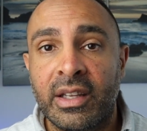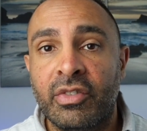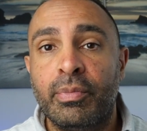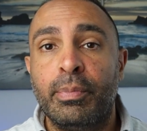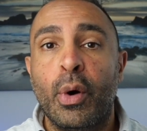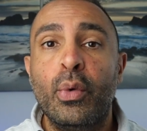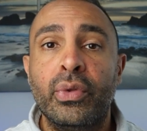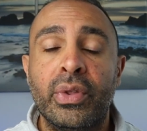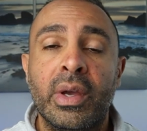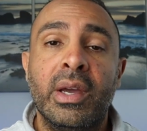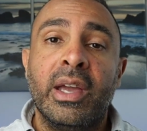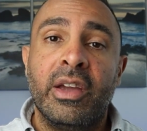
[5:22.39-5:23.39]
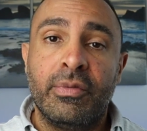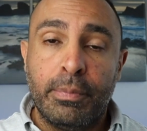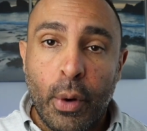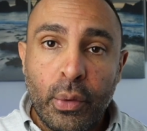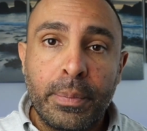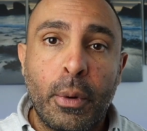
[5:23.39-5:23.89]
If
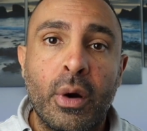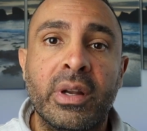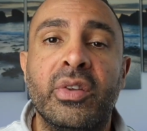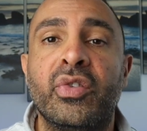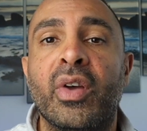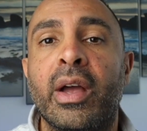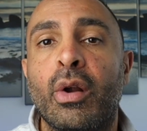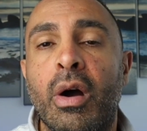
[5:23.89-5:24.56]
both parties sign